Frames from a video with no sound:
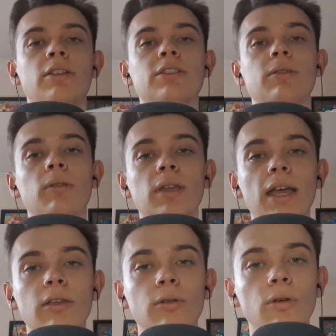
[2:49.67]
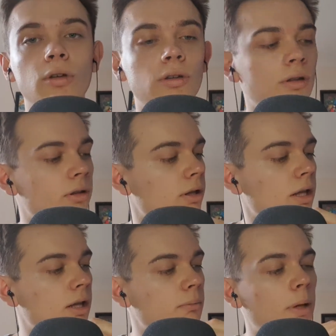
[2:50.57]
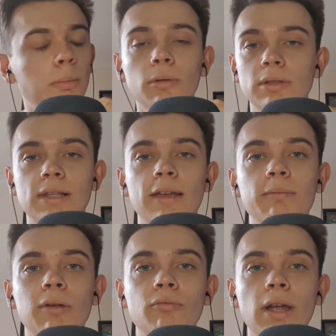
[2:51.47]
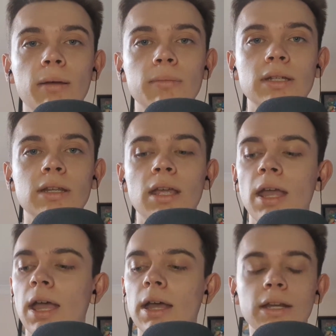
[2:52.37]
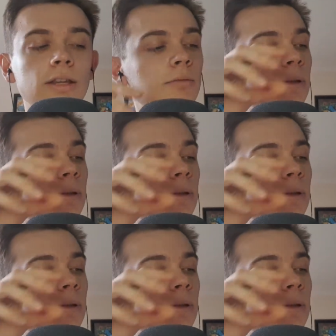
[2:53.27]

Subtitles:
So you get your bubbles that have been wrapped, and then you